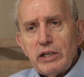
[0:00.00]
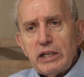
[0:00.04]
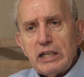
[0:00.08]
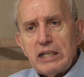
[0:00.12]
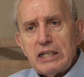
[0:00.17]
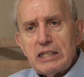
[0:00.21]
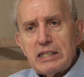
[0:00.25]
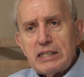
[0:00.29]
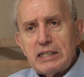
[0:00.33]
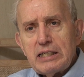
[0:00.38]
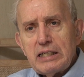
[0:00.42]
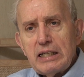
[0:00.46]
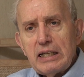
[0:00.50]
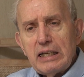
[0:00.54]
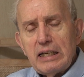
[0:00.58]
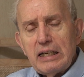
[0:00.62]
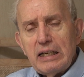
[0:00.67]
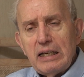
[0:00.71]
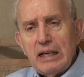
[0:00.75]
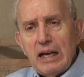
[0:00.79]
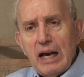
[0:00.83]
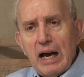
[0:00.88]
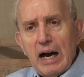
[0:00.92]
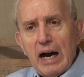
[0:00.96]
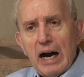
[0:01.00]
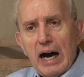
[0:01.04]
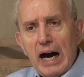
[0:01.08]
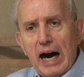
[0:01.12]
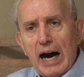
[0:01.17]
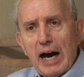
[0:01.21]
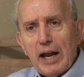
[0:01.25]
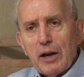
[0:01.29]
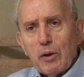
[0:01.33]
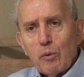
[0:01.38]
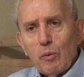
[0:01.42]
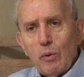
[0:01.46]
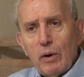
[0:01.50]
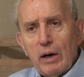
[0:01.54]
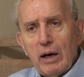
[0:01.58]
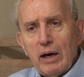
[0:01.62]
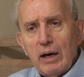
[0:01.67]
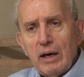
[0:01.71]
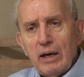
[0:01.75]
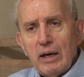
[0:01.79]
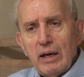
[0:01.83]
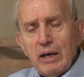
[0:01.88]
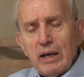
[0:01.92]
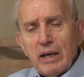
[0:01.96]
D.C.,
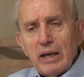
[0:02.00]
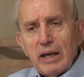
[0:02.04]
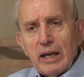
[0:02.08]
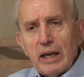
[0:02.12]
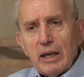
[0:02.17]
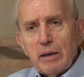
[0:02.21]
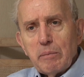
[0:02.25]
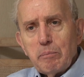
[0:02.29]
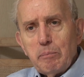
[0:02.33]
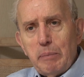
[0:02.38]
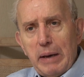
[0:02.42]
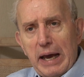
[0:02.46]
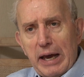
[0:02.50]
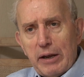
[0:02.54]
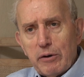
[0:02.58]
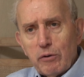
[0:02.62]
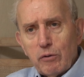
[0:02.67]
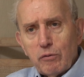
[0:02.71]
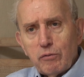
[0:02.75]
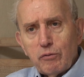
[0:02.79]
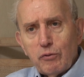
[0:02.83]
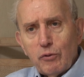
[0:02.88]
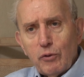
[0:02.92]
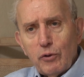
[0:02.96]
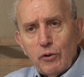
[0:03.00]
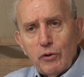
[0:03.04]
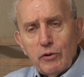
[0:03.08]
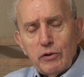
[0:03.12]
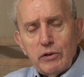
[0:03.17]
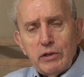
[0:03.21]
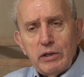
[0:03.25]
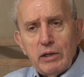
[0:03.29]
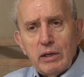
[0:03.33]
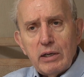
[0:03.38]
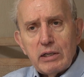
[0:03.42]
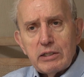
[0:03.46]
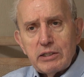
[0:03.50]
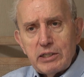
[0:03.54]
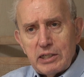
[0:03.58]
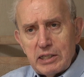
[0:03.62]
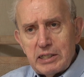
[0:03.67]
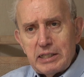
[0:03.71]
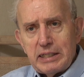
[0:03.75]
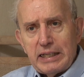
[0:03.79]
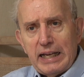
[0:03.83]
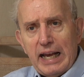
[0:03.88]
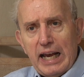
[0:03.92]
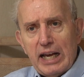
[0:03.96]
Ottawa, and Battleford,
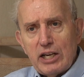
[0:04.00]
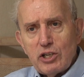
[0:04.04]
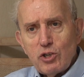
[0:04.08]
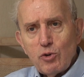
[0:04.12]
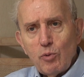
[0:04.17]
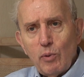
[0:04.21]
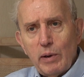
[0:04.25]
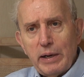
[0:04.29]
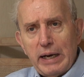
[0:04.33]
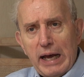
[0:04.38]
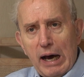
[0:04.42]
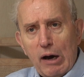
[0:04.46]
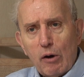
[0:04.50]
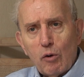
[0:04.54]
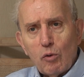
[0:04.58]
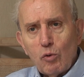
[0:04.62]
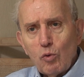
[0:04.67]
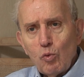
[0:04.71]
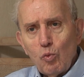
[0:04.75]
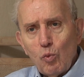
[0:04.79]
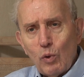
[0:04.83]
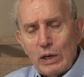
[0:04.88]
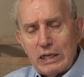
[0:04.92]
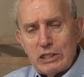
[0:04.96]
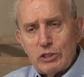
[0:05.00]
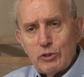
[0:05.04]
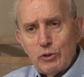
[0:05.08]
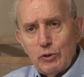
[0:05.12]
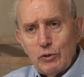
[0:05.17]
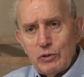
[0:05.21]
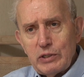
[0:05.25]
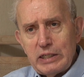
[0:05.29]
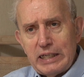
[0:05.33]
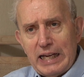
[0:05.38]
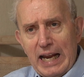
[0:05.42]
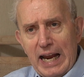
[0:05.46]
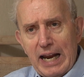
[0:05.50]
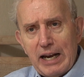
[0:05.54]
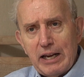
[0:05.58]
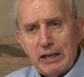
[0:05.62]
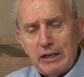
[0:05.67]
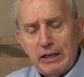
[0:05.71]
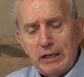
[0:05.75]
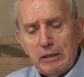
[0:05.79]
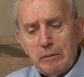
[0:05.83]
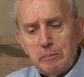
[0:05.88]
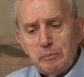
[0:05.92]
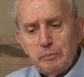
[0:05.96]
Saskatchewan, out in Western
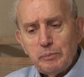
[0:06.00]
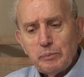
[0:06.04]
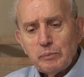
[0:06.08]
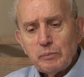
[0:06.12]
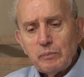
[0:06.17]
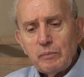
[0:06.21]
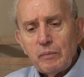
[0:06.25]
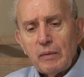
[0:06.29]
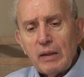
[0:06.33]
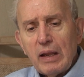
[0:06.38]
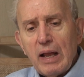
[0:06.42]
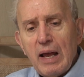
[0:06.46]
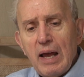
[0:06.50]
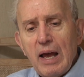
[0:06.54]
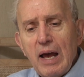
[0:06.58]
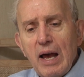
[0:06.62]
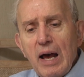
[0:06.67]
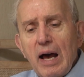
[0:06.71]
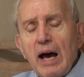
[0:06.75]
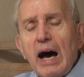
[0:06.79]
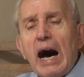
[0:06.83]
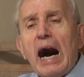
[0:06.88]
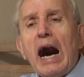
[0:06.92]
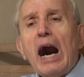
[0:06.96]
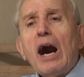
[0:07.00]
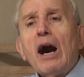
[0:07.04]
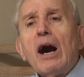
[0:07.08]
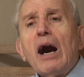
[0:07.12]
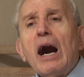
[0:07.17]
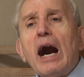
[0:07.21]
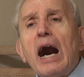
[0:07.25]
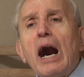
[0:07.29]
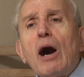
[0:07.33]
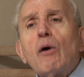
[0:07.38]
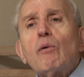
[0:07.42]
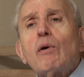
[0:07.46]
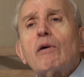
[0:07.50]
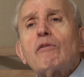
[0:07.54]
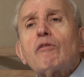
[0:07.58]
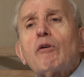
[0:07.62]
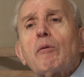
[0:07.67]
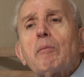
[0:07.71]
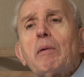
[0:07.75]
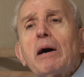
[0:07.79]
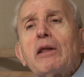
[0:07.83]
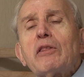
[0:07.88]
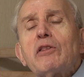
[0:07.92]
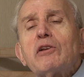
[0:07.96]
Canada.
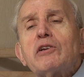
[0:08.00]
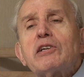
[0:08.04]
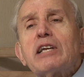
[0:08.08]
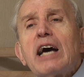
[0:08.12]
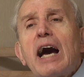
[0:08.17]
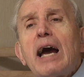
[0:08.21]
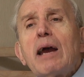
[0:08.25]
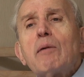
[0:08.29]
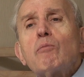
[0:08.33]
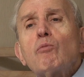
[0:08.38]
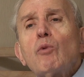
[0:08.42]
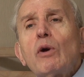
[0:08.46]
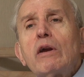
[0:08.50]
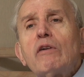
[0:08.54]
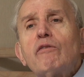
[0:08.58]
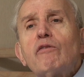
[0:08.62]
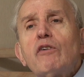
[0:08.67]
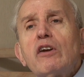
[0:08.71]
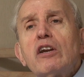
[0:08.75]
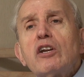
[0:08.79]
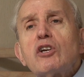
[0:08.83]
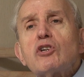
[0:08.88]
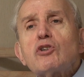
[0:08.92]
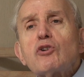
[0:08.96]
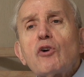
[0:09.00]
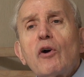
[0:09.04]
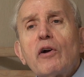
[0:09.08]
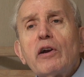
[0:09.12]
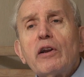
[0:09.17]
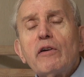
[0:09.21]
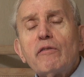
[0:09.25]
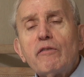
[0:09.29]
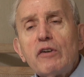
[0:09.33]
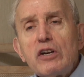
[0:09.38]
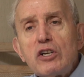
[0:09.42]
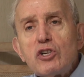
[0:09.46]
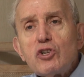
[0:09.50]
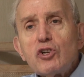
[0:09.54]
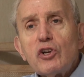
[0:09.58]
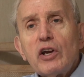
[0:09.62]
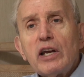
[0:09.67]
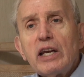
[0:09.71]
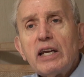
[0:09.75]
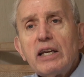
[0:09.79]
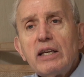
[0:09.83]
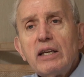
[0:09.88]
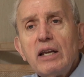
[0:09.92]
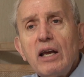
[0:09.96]
However, by the time we finished our
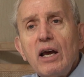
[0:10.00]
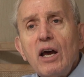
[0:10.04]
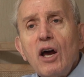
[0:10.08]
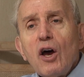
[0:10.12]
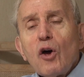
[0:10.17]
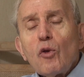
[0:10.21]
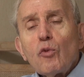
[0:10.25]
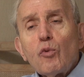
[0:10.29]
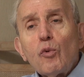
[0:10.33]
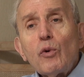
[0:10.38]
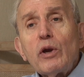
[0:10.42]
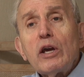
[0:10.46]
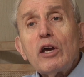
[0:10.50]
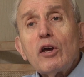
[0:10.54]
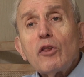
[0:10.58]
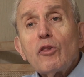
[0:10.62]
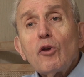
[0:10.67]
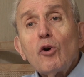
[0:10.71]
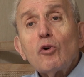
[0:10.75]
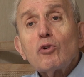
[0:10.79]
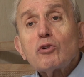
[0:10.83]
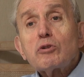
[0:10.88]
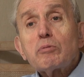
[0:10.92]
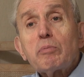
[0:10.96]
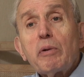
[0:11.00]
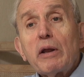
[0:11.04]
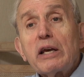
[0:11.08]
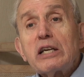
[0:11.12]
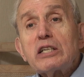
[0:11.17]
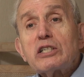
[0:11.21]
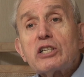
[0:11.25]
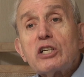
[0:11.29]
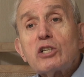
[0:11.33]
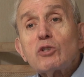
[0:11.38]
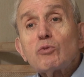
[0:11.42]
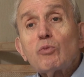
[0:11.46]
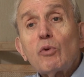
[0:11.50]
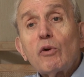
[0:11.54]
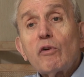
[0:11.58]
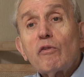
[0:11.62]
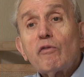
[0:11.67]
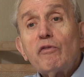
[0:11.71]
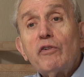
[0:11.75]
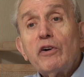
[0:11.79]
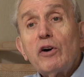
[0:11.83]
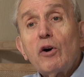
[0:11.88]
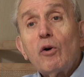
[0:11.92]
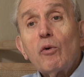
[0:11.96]
novitiate, 3 of those places were
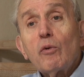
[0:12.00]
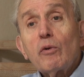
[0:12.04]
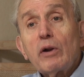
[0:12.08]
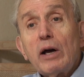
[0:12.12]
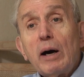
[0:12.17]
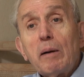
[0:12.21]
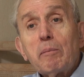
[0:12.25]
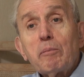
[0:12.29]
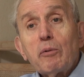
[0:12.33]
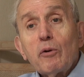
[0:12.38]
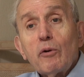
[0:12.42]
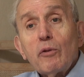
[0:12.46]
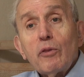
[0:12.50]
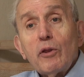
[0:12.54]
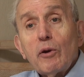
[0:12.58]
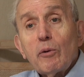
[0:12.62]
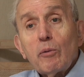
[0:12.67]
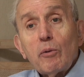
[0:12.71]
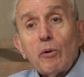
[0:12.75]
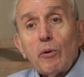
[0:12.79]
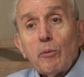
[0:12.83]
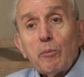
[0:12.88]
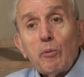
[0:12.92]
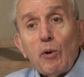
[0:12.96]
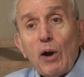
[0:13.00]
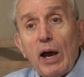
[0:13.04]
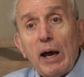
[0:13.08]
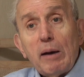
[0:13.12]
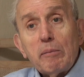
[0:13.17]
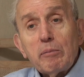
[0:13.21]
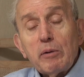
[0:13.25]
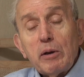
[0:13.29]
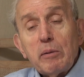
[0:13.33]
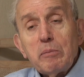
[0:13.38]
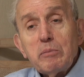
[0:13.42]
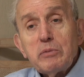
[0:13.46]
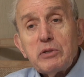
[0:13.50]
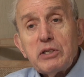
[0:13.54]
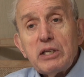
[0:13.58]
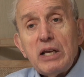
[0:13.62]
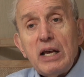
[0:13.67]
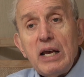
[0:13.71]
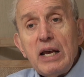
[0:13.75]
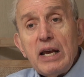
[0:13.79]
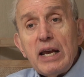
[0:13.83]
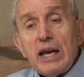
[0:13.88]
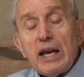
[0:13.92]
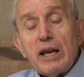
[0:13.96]
filled up or there were problems,
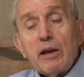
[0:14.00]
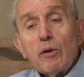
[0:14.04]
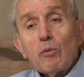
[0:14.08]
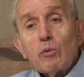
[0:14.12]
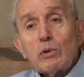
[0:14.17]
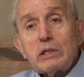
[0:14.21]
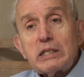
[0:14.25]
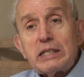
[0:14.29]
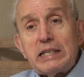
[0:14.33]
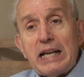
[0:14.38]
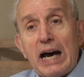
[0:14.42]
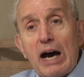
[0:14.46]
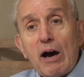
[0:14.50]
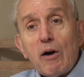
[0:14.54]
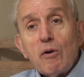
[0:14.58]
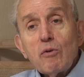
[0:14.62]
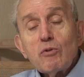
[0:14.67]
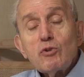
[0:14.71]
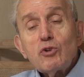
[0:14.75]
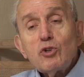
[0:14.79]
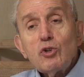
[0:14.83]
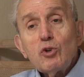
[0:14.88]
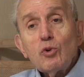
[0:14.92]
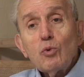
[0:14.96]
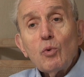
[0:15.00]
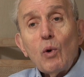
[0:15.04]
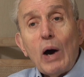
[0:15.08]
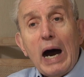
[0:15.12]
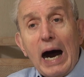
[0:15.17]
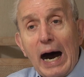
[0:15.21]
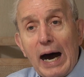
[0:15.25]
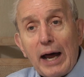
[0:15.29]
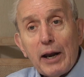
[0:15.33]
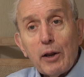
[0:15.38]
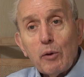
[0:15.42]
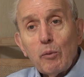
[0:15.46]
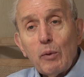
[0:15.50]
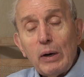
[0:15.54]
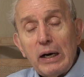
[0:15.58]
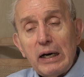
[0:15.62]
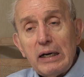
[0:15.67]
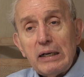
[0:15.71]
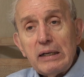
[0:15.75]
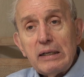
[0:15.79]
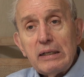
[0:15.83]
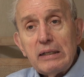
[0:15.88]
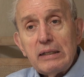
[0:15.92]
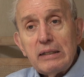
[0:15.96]
and it was down to
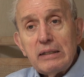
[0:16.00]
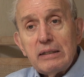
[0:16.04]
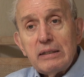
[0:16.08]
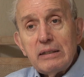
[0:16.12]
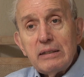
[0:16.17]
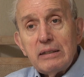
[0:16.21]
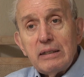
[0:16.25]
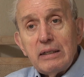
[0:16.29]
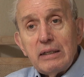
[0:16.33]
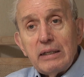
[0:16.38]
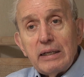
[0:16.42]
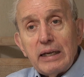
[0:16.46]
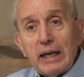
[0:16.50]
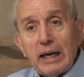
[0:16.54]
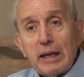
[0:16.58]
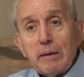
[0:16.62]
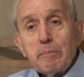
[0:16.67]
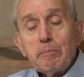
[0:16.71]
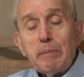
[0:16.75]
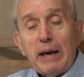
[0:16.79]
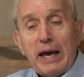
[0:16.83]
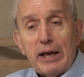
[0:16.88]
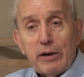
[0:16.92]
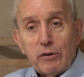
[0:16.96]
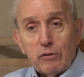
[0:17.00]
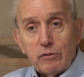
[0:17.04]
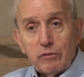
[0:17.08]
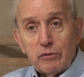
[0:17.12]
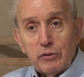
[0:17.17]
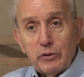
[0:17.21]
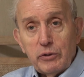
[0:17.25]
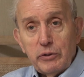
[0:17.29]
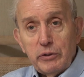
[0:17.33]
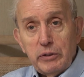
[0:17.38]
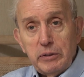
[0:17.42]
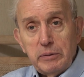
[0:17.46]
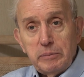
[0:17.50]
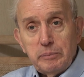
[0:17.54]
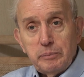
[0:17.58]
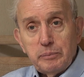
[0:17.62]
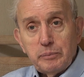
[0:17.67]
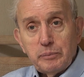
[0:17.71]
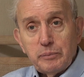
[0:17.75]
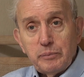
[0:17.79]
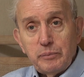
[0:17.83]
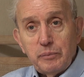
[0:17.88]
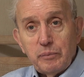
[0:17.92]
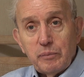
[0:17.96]
Ottawa and Battleford.
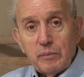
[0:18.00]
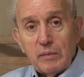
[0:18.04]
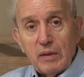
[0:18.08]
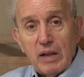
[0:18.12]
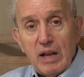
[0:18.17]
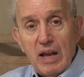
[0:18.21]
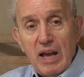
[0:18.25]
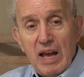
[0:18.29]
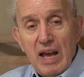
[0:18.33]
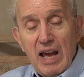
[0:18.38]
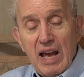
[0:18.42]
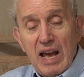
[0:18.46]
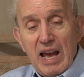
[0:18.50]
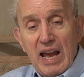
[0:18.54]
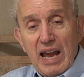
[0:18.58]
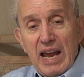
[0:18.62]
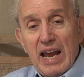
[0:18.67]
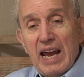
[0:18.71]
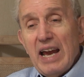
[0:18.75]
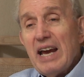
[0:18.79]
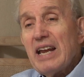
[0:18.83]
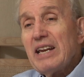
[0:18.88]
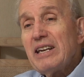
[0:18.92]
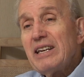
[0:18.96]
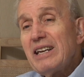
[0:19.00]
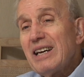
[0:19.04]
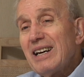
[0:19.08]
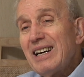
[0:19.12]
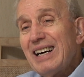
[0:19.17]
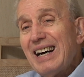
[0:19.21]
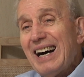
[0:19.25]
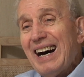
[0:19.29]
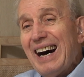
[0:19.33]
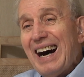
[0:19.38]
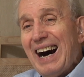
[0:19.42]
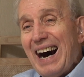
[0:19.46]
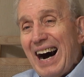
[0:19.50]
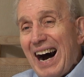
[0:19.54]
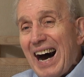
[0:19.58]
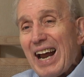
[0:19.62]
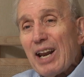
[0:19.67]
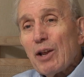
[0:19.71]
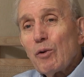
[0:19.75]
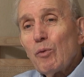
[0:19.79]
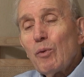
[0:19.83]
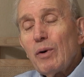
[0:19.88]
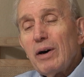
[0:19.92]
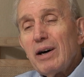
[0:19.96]
And
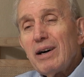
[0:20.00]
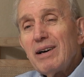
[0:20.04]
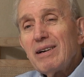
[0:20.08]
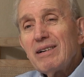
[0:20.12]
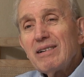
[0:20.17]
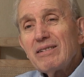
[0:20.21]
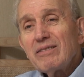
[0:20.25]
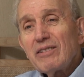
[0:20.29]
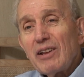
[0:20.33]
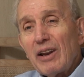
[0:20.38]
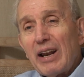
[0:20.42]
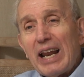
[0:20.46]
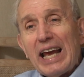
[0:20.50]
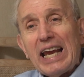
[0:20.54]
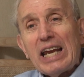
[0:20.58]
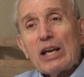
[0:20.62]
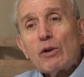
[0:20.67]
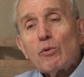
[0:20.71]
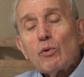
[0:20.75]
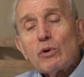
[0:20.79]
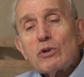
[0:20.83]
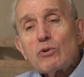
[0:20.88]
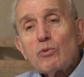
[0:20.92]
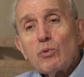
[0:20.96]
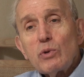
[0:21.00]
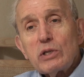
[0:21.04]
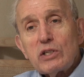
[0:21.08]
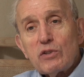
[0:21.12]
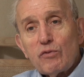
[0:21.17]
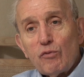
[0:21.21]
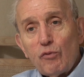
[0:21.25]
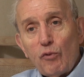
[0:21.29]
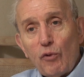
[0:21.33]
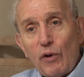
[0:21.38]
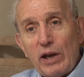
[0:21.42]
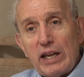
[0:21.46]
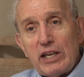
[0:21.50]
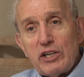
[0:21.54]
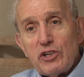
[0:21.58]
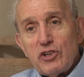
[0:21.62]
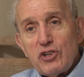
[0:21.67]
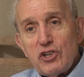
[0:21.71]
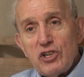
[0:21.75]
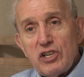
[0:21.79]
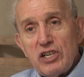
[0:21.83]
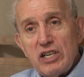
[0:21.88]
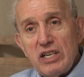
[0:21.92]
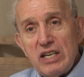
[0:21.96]
Ottawa, the language was
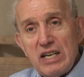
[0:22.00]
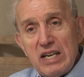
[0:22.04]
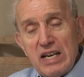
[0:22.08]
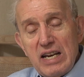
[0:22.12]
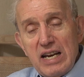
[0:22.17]
French,